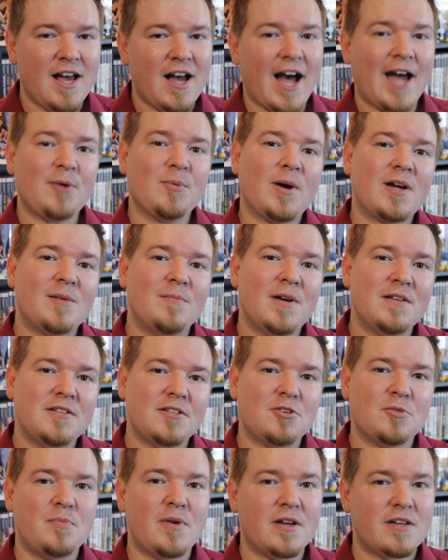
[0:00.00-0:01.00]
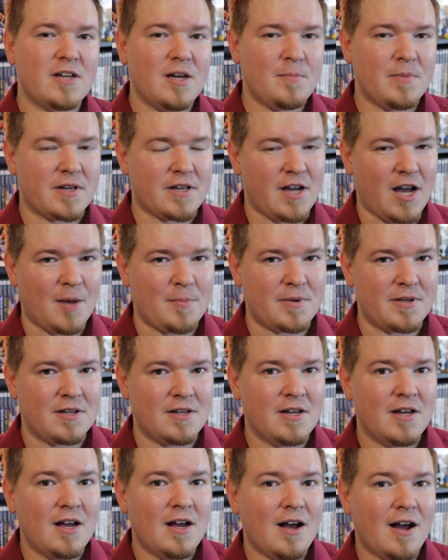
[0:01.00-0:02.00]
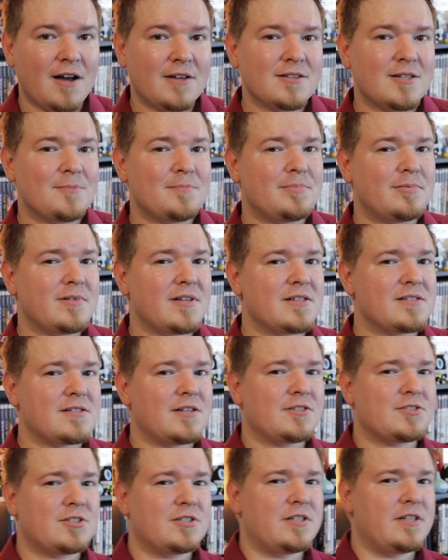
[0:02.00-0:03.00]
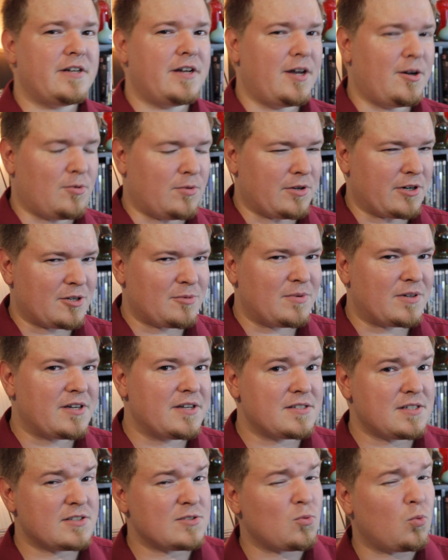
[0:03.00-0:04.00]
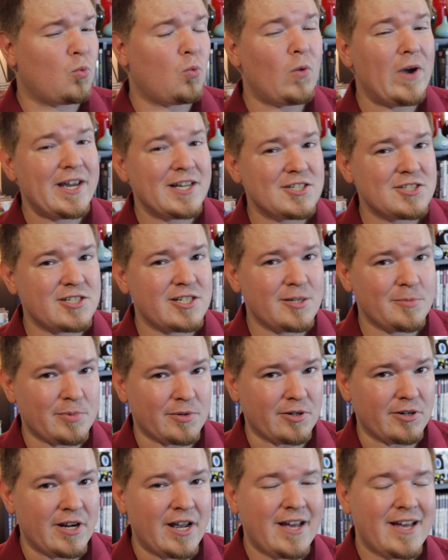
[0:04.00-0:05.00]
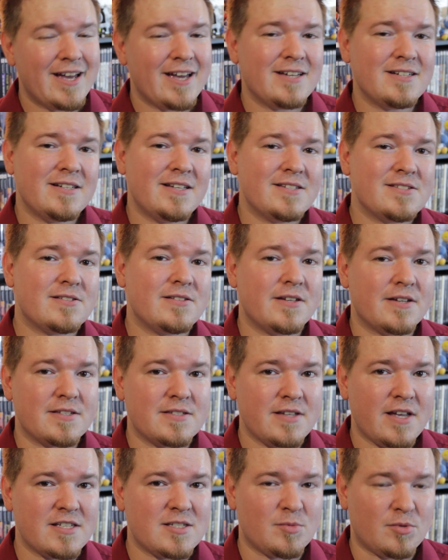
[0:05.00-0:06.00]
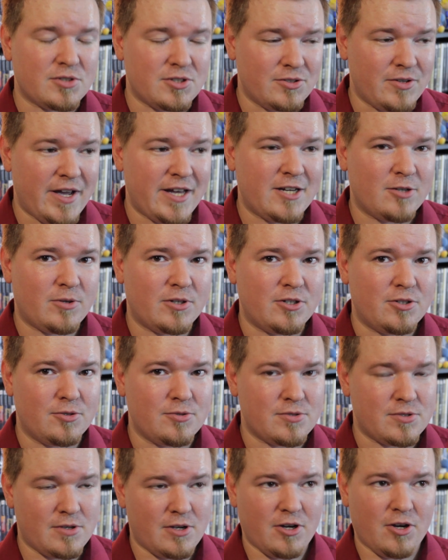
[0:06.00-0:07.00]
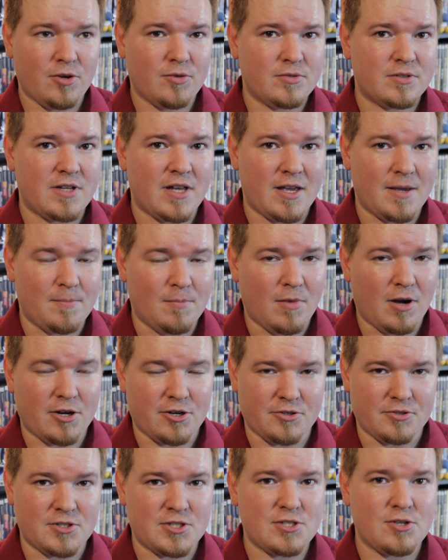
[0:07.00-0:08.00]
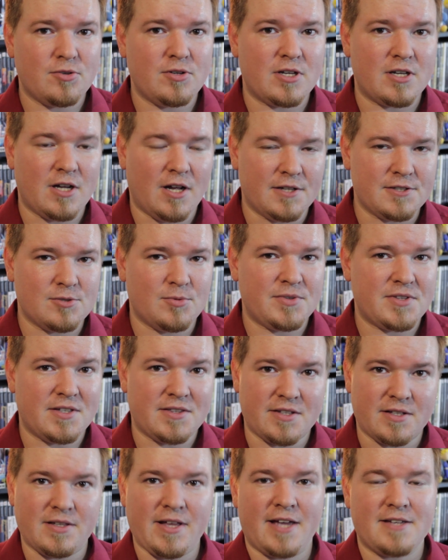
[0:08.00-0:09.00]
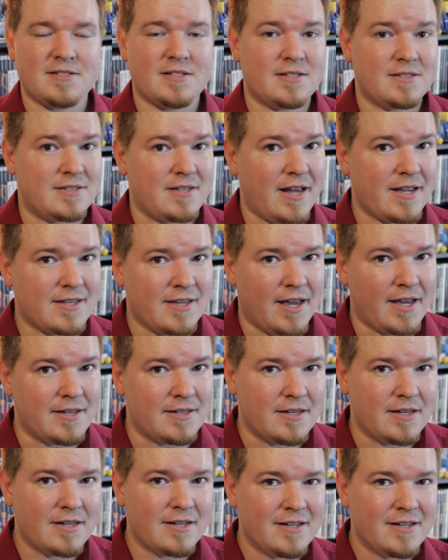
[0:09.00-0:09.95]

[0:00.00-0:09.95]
I recommend that you pick up a copy on the PlayStation Network because it's way cheaper and easily accessible to anyone who's owned a modern Sony console within the last decade.